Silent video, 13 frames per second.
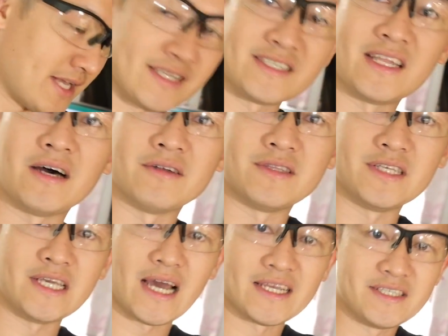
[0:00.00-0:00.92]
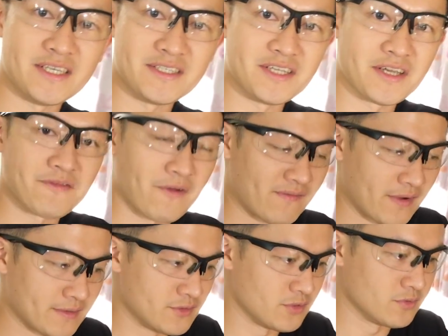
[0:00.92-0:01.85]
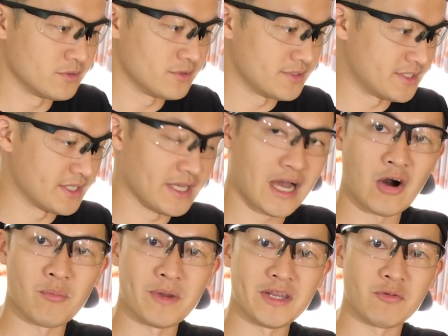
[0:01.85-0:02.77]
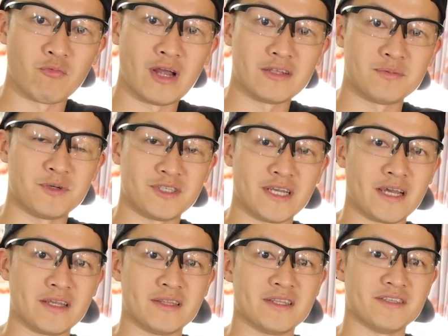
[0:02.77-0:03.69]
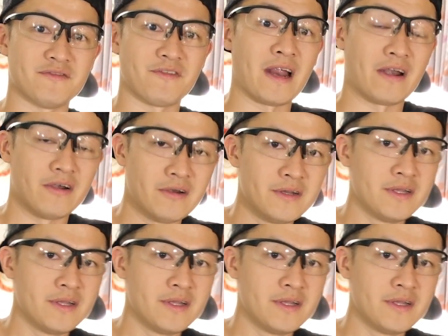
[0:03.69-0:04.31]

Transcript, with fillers: test out the ICS-SIG 552 to see how many rounds per second does it fire.